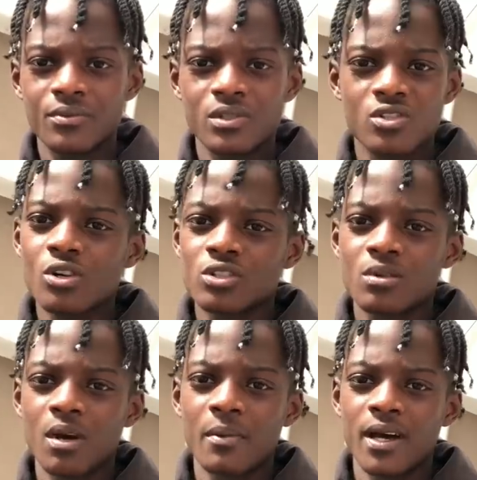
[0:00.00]

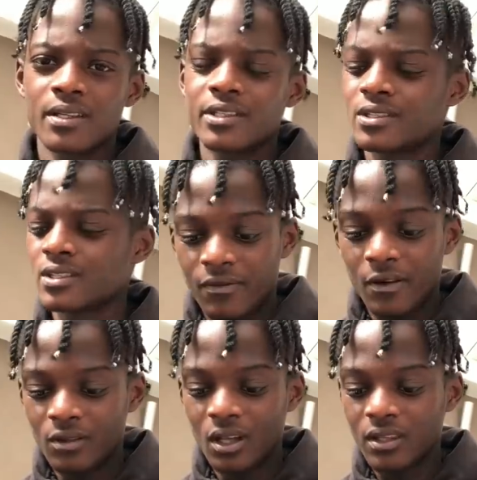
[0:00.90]
searching my bags,
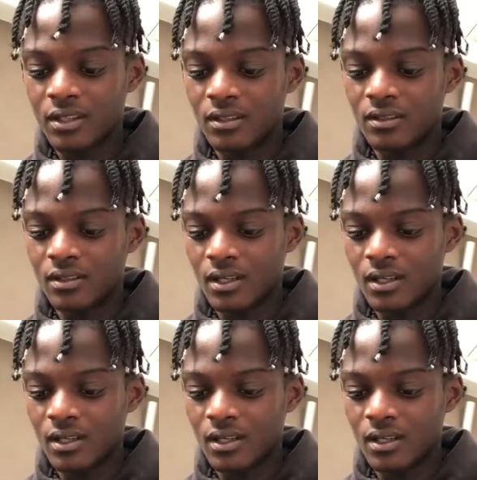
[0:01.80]
found nothing,